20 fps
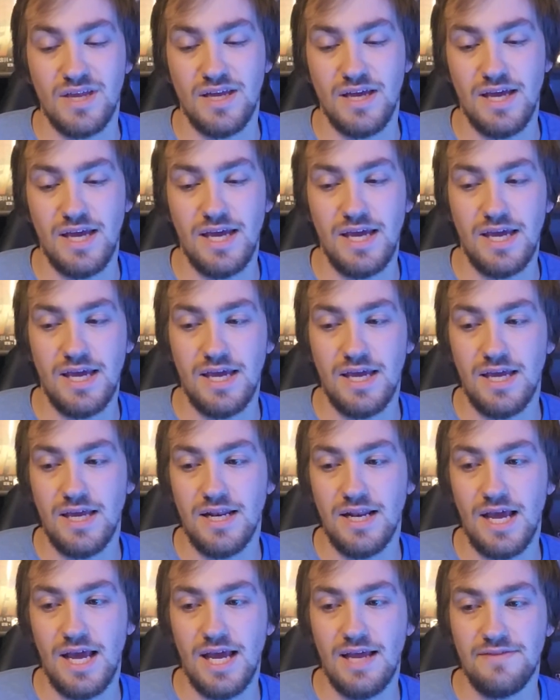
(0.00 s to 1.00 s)
And
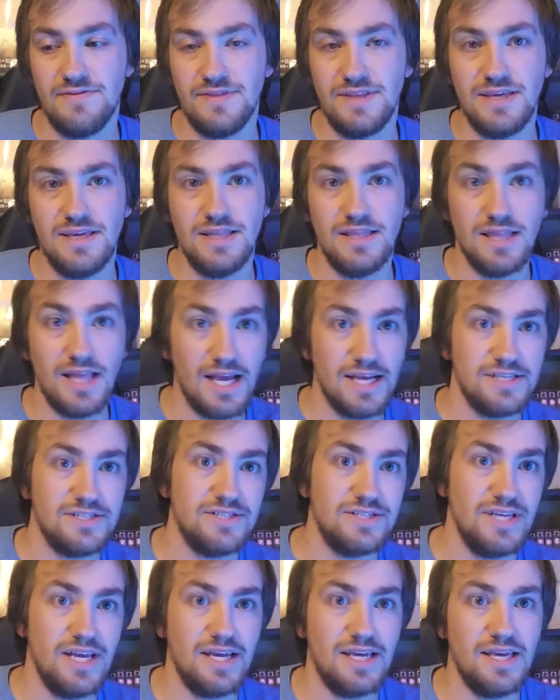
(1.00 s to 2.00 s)
at the last
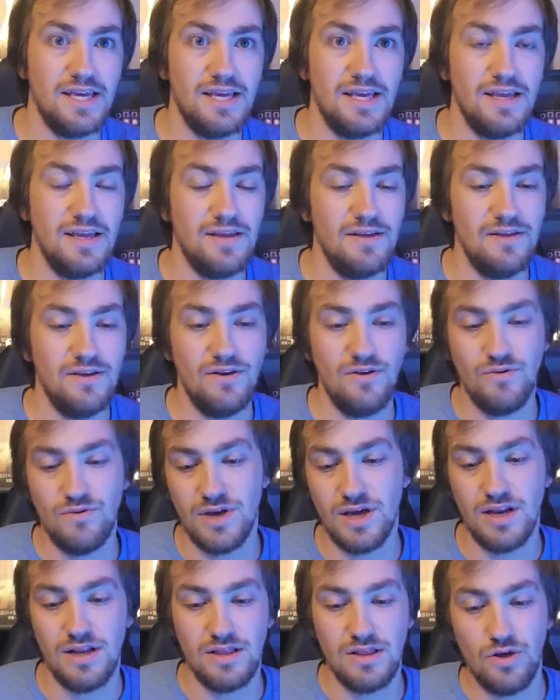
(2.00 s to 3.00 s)
second,
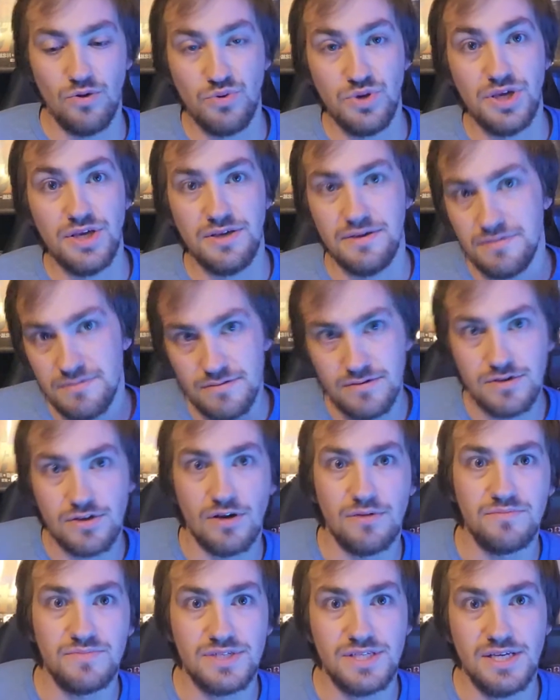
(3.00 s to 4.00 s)
kind of Loki
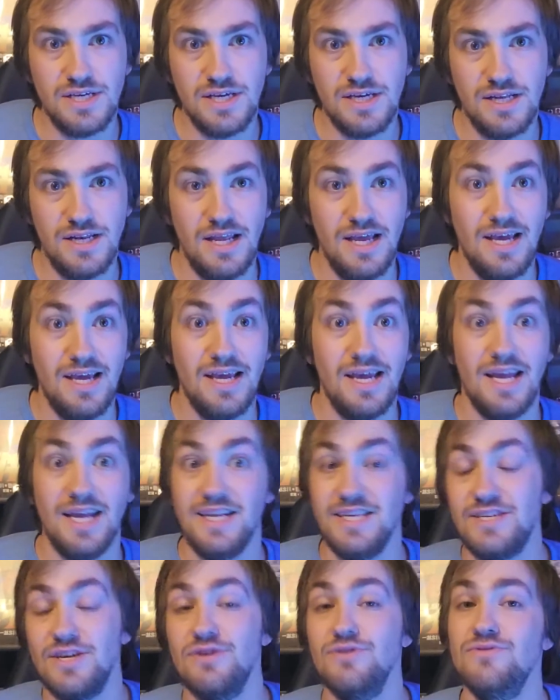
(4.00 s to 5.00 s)
comes in and he
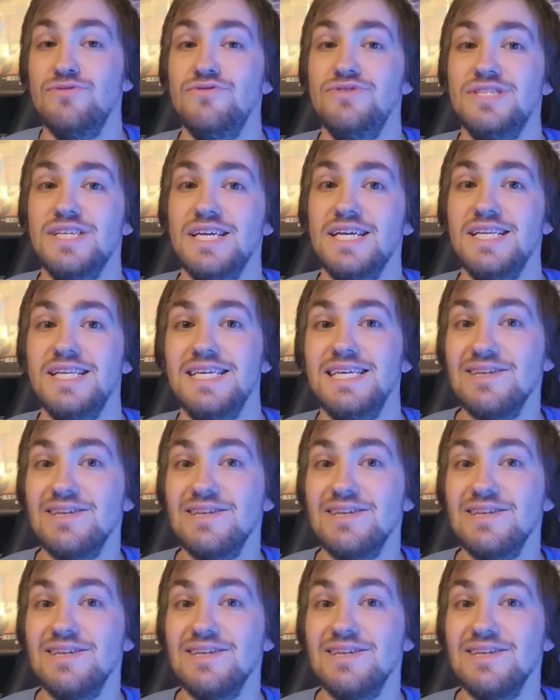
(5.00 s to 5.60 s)
goes and